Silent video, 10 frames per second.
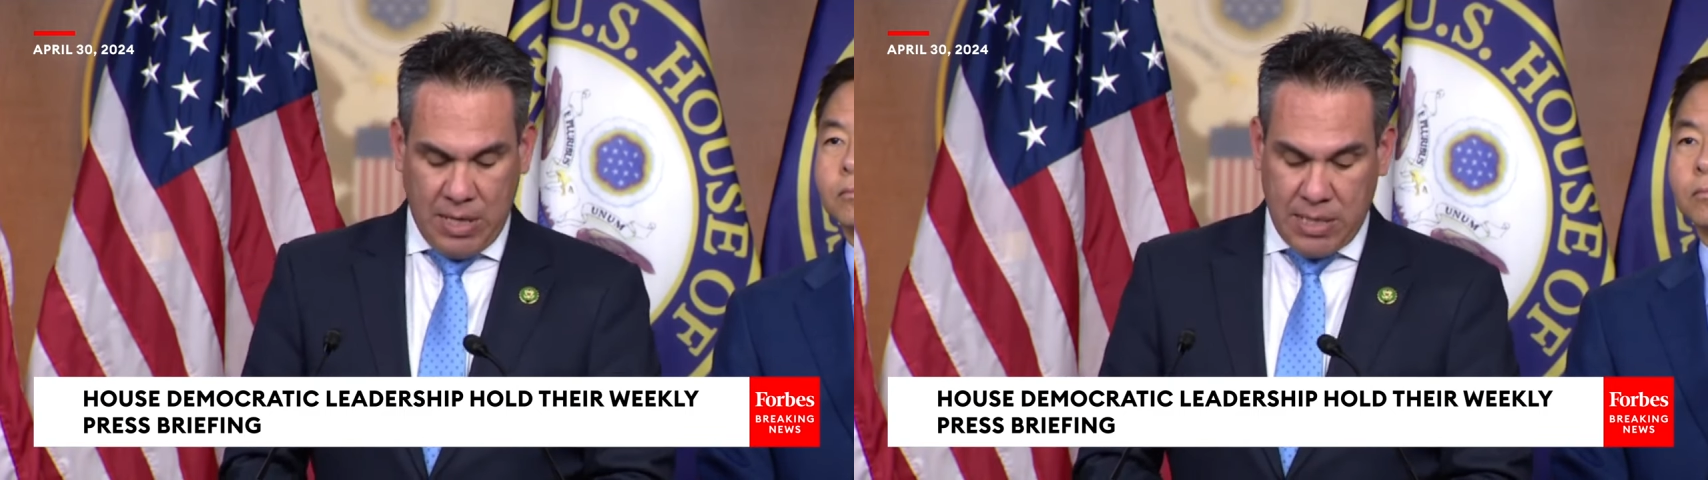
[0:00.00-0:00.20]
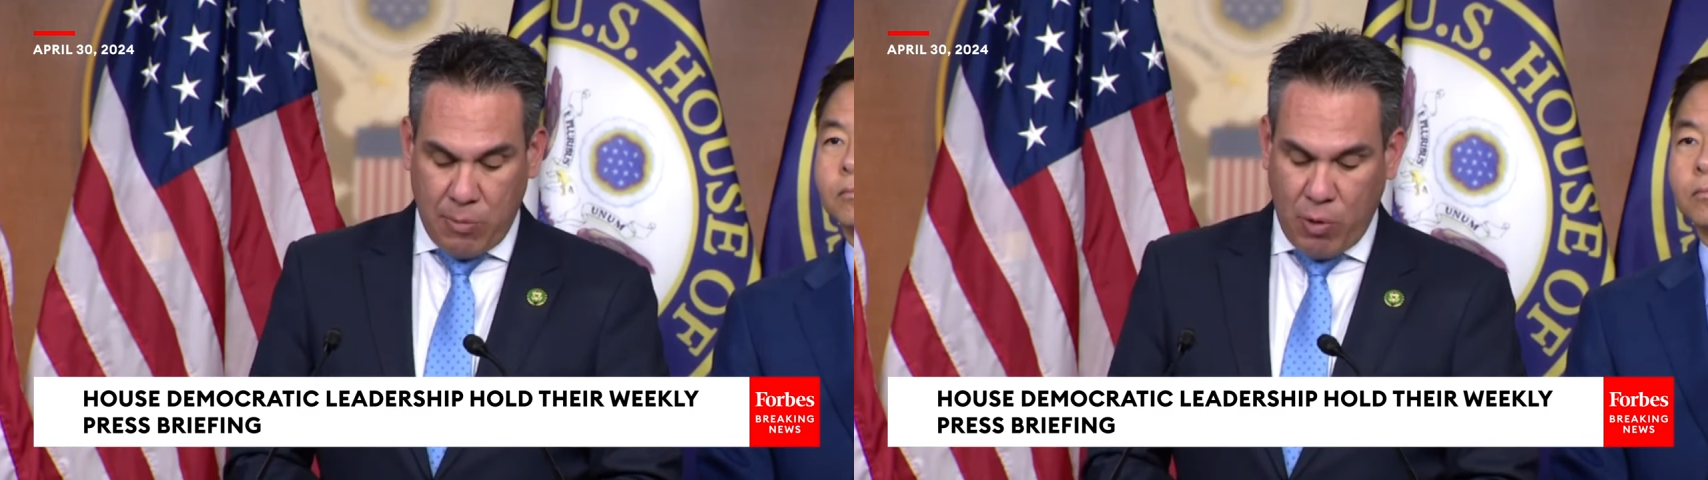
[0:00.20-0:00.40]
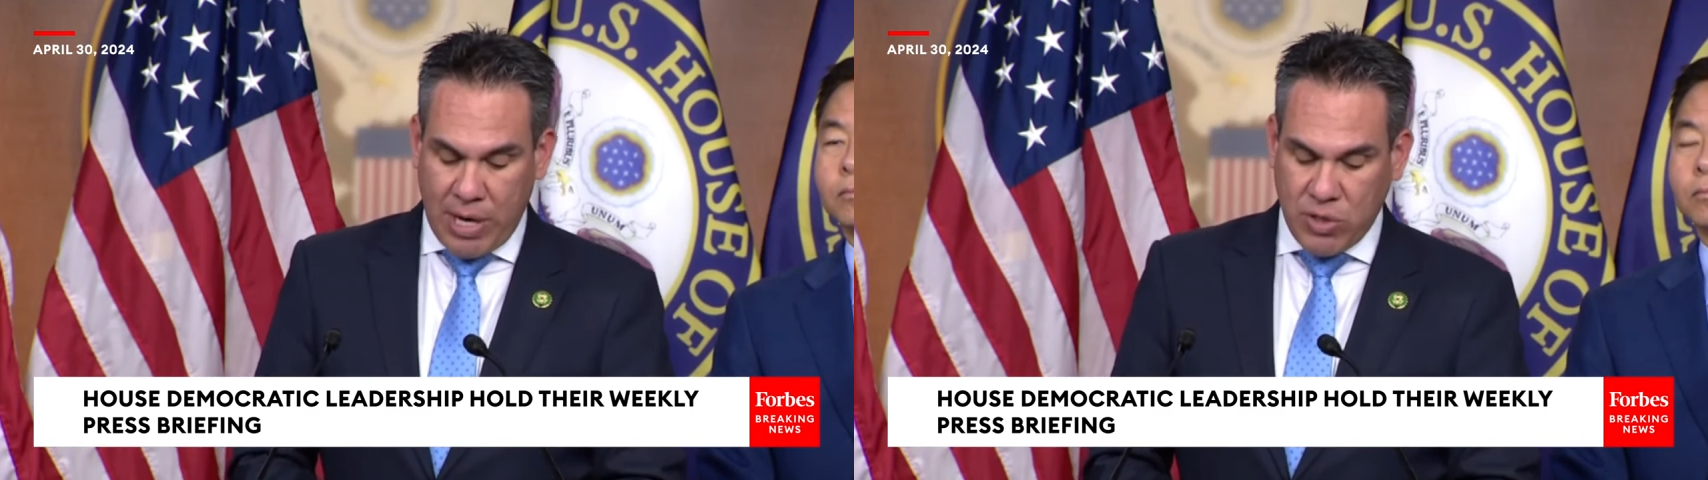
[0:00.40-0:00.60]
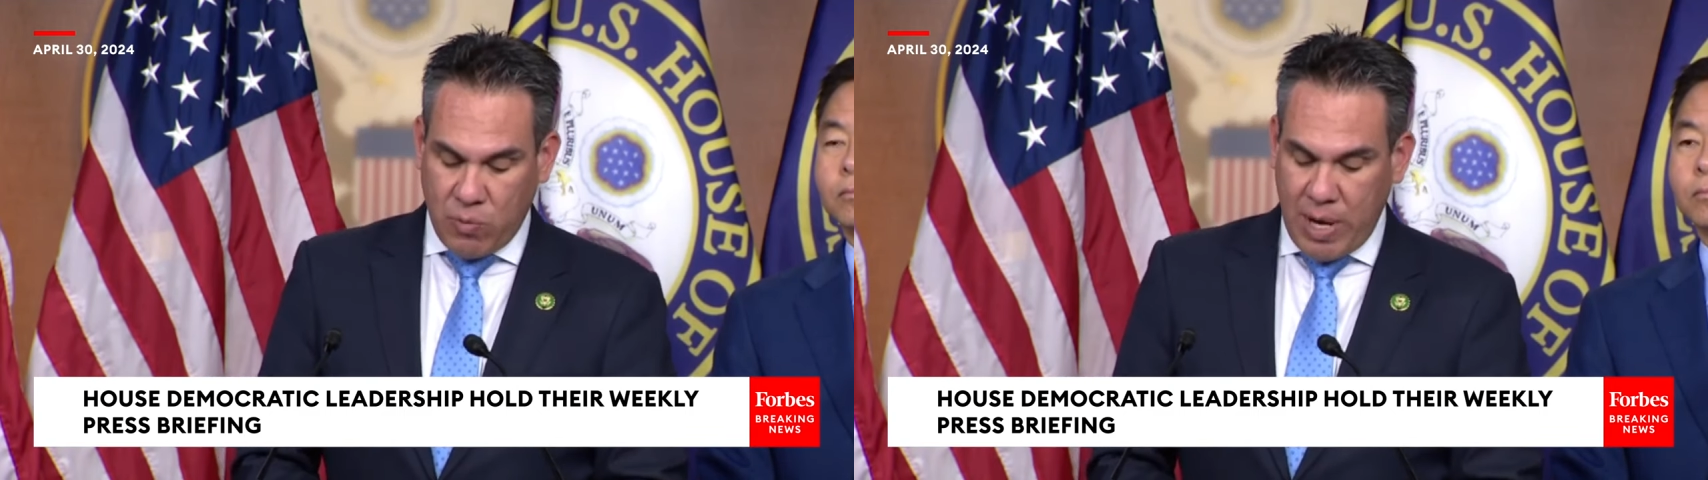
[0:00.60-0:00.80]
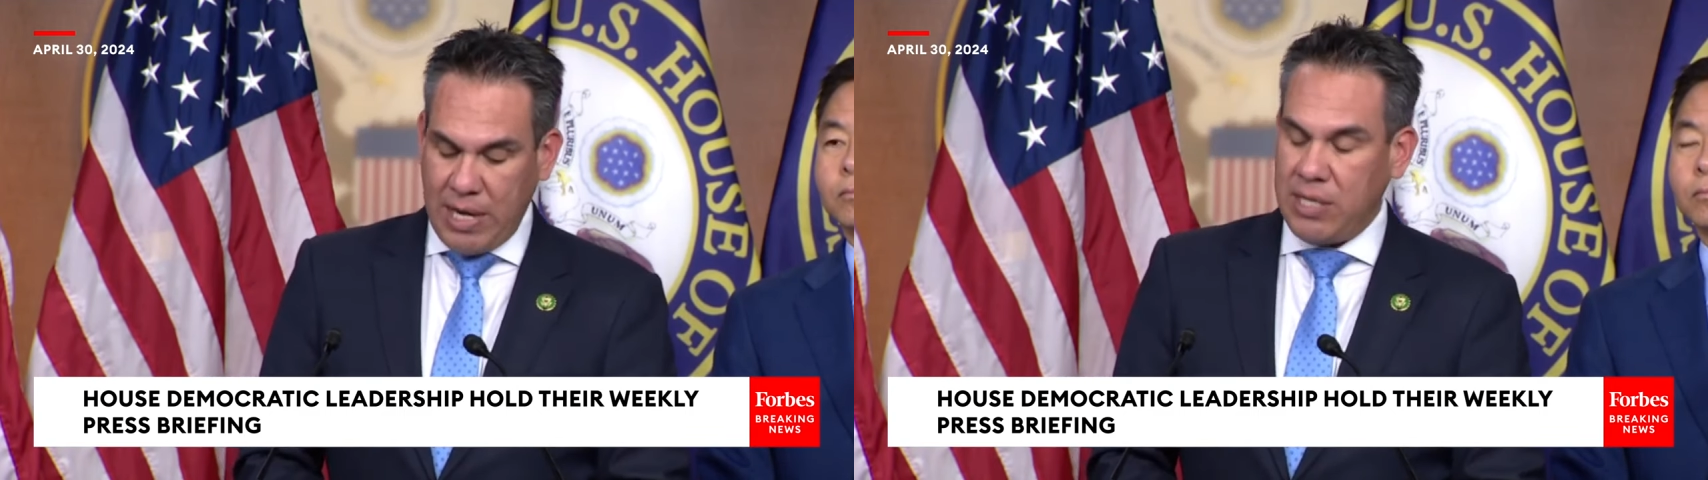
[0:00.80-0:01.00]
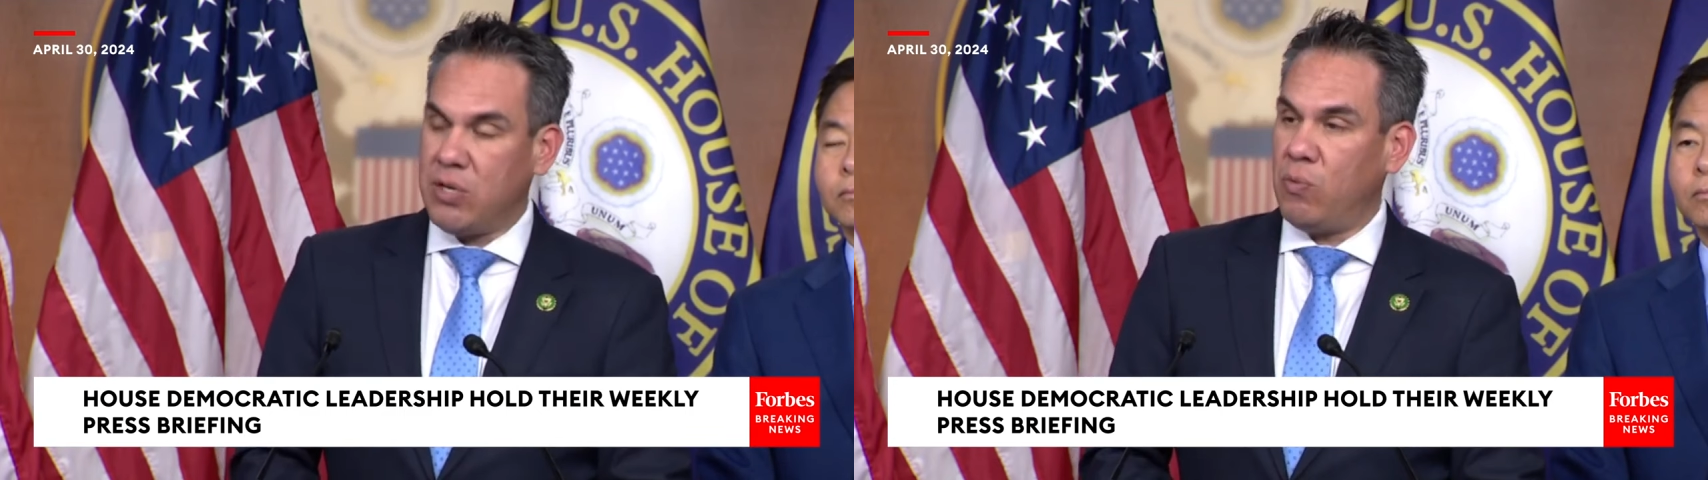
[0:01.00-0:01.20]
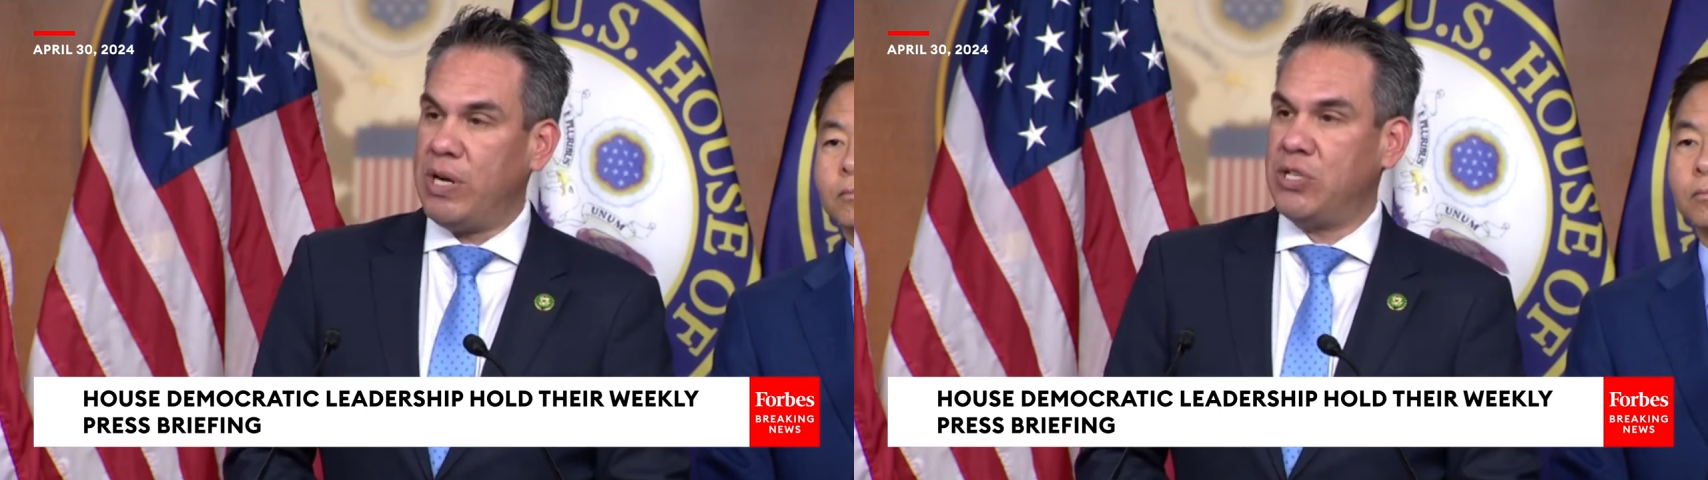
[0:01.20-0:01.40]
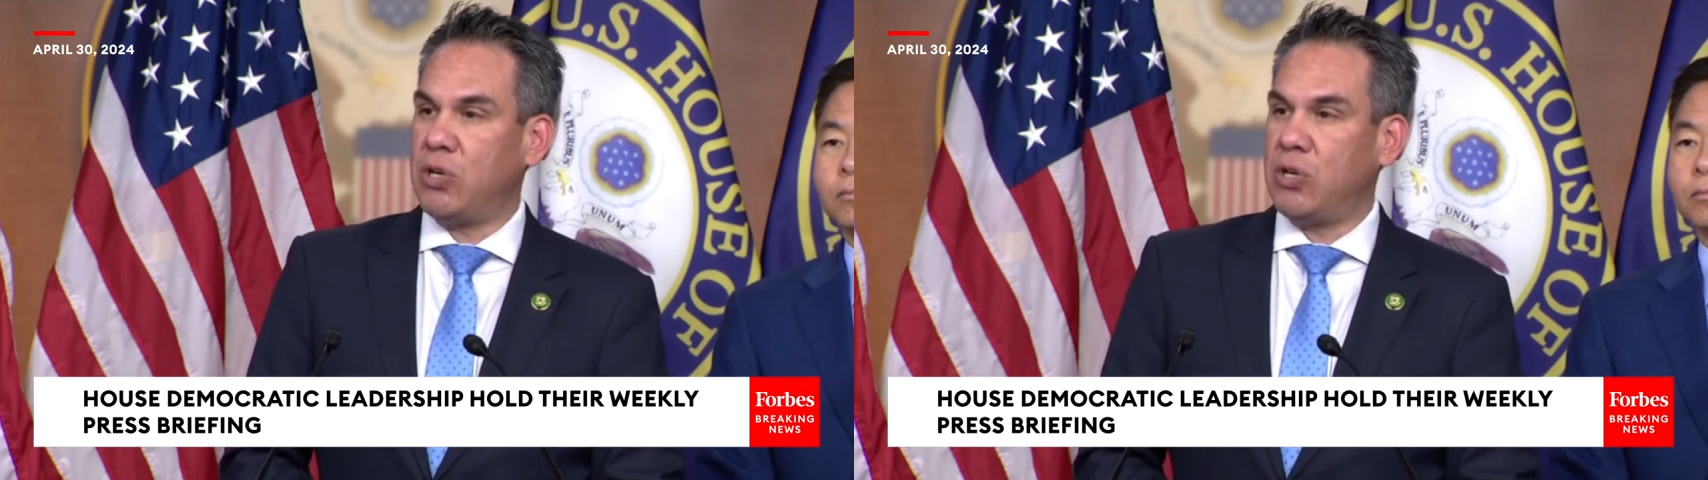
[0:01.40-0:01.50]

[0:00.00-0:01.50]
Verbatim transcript: Democrats are ready to reach